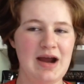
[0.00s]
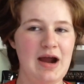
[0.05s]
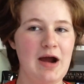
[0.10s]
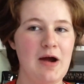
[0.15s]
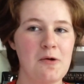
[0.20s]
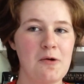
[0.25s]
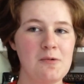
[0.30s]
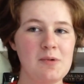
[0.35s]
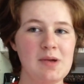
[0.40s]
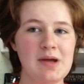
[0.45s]

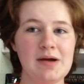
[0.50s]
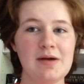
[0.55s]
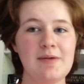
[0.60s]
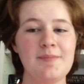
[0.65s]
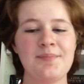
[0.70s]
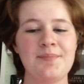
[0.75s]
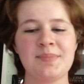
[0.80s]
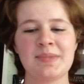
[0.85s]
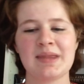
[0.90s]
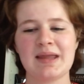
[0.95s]
out
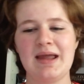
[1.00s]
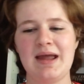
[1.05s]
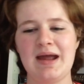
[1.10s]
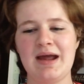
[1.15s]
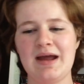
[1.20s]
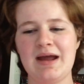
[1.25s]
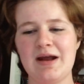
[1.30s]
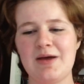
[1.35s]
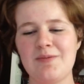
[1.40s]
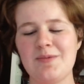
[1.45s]
yet.
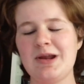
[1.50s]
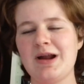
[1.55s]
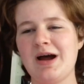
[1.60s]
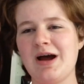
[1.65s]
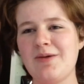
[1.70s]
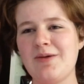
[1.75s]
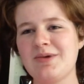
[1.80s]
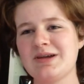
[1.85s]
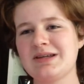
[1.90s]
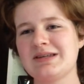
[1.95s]
And I mean,
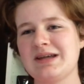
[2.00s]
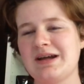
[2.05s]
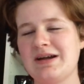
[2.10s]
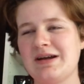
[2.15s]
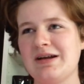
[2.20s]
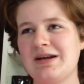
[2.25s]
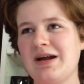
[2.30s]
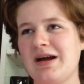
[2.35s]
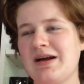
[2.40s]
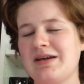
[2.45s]
I'm excited. I